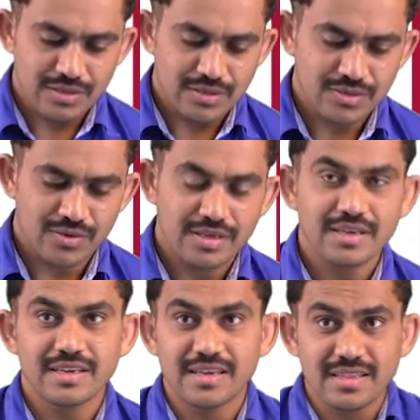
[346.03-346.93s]
So
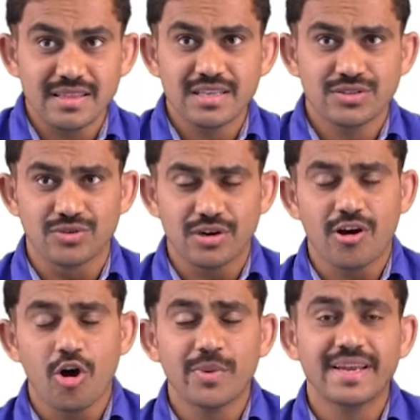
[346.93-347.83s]
in this node
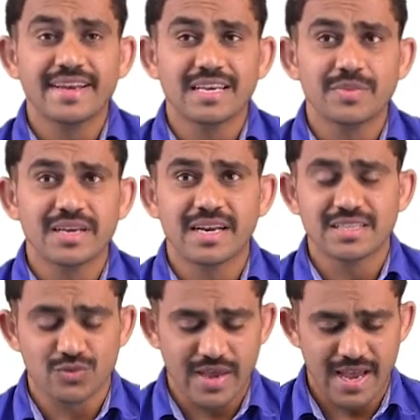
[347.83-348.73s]
how many incoming
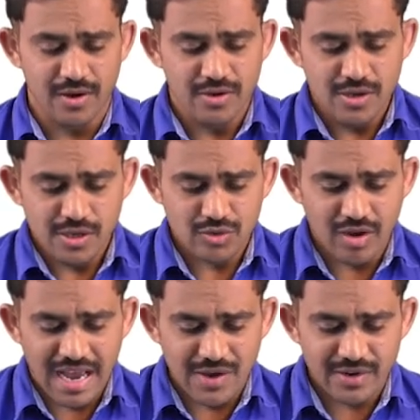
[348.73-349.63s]
currents we have?
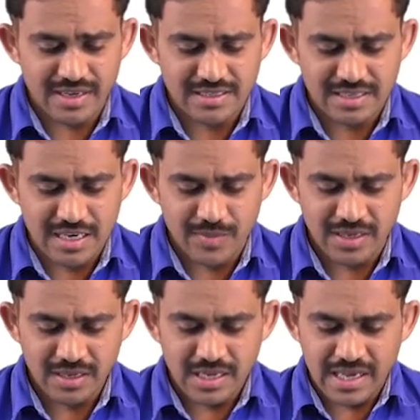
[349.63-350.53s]
So I1 is
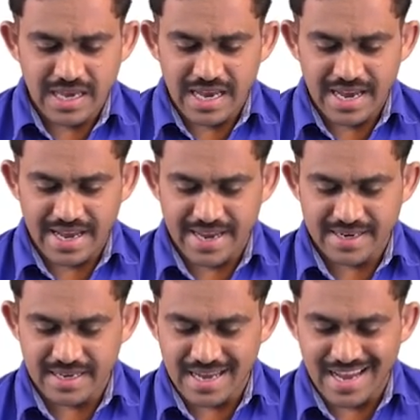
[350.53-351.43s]
incoming
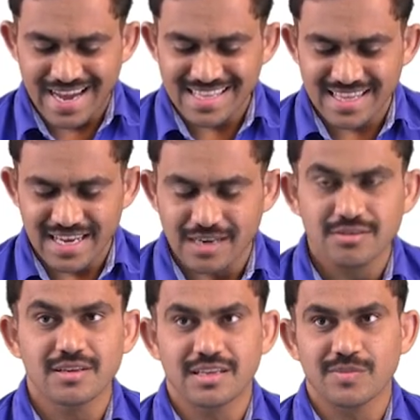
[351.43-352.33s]
and I3
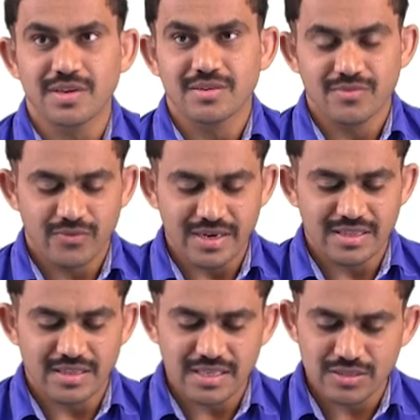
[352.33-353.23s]
also incoming. For
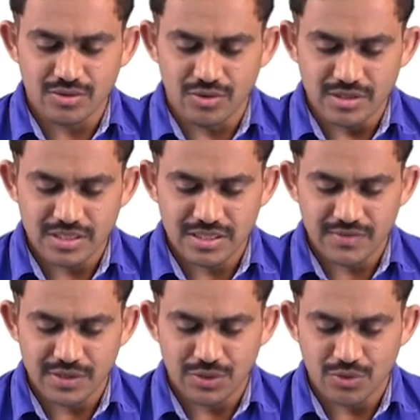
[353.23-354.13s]
this node, this is
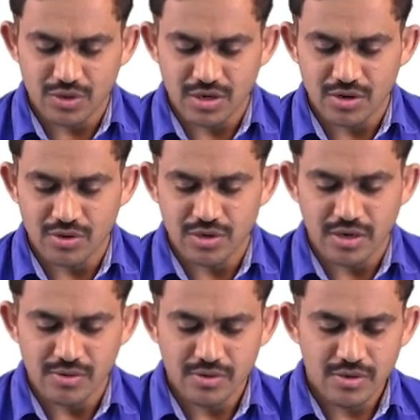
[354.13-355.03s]
your total node
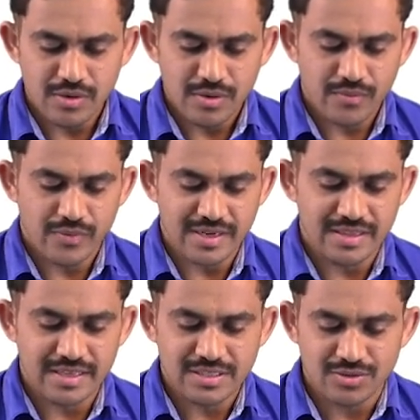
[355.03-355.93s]
now. For
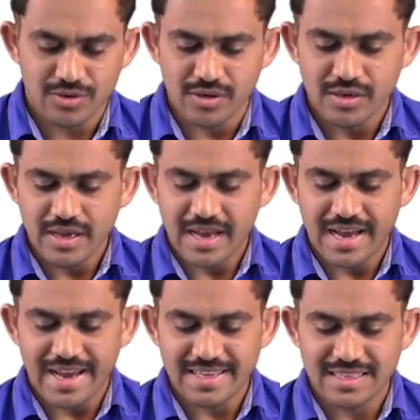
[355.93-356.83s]
this node,
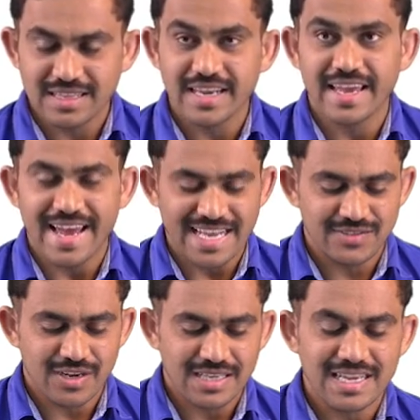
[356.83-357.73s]
I3
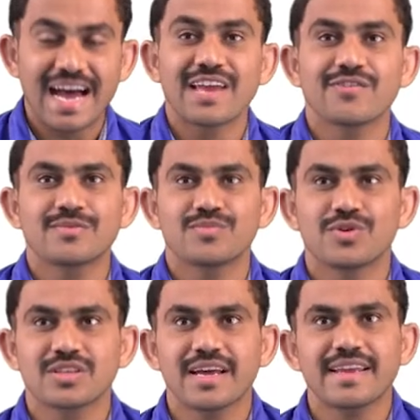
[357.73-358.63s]
as well as I1
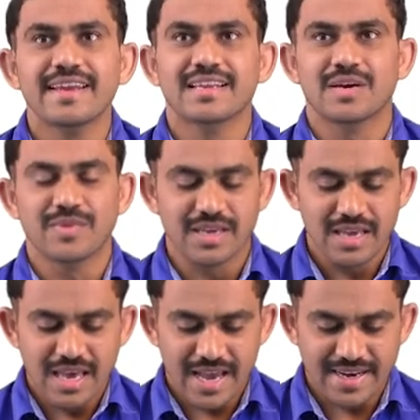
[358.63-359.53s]
both are incoming
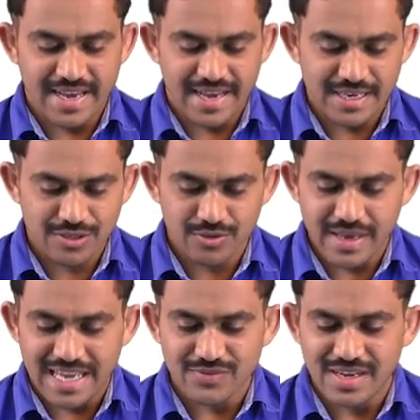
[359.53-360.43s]
and I2
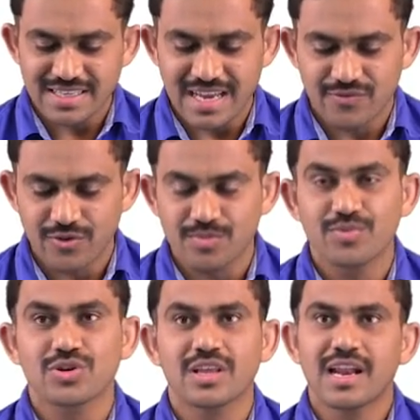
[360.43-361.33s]
as well as I4
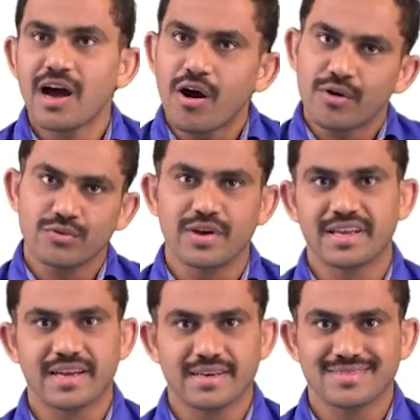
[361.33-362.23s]
both are
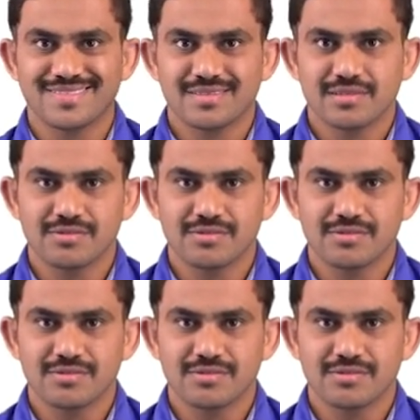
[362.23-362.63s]
outgoing currents.